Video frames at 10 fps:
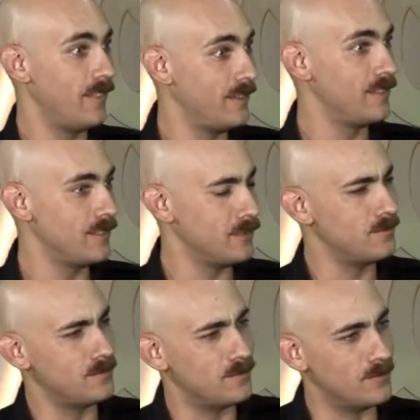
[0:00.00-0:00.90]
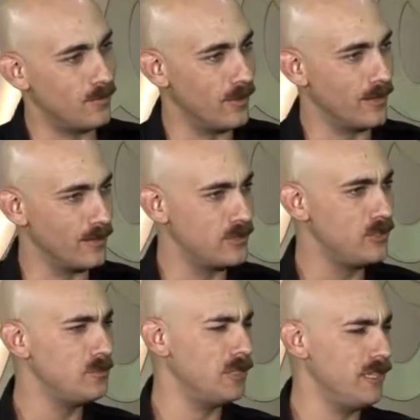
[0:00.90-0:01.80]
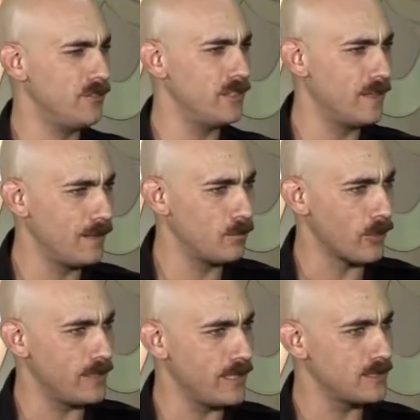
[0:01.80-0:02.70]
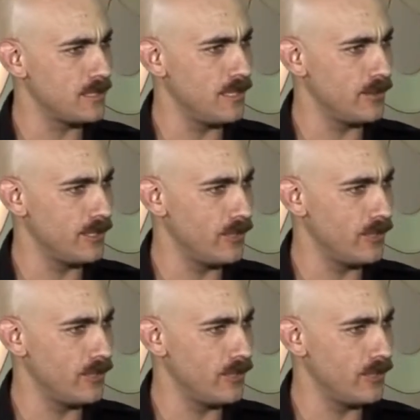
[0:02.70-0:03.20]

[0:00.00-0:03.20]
And then weird. Did you believe in predestiny or